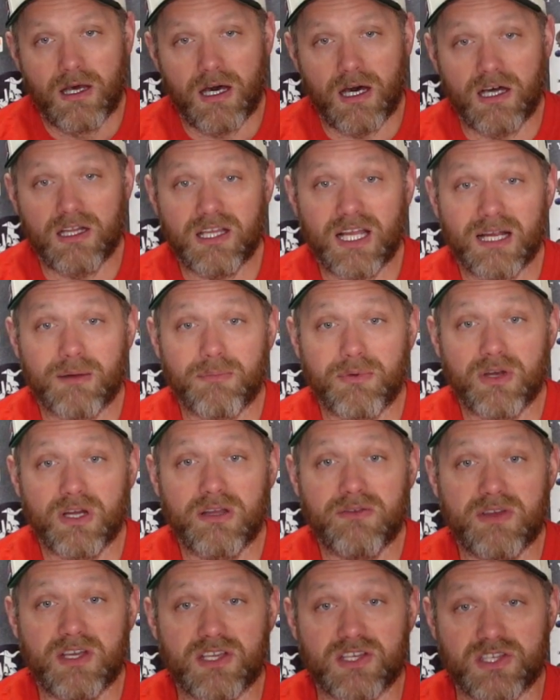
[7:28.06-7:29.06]
Unlike
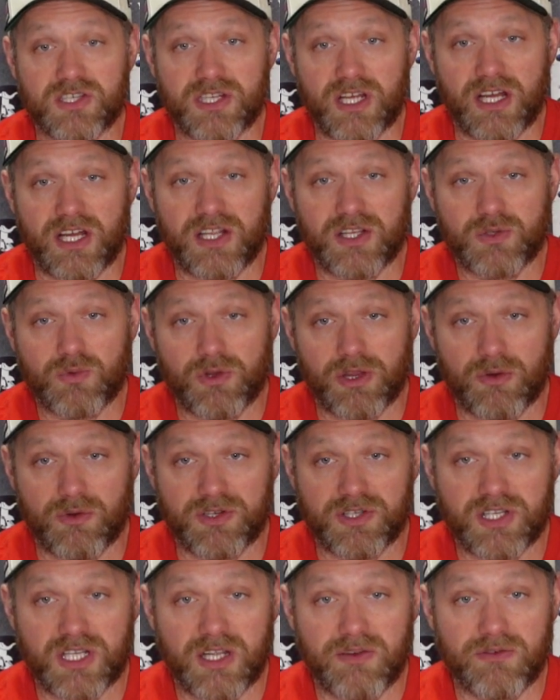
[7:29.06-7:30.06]
previous STENs where the
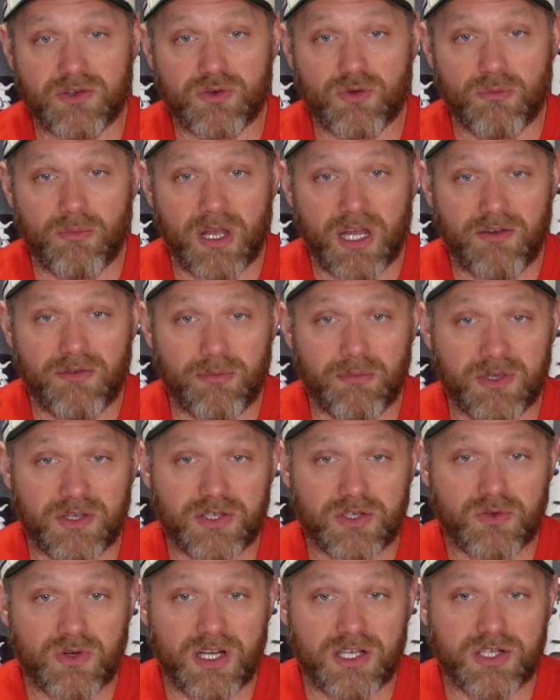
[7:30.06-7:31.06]
receivers were made from a
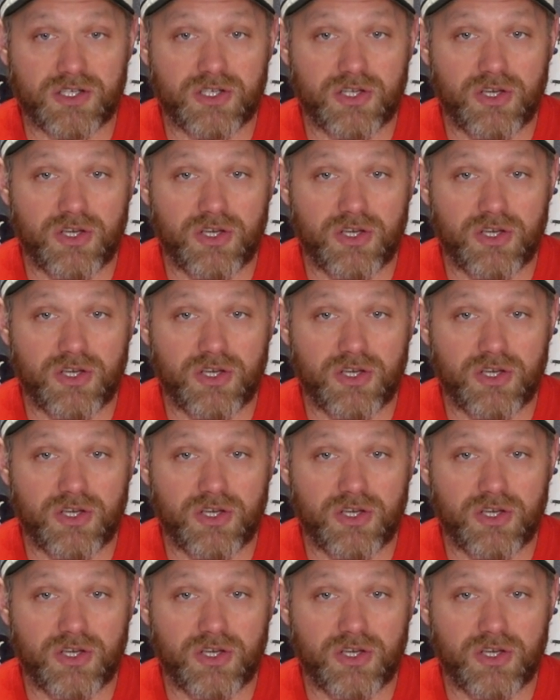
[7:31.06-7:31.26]
stretched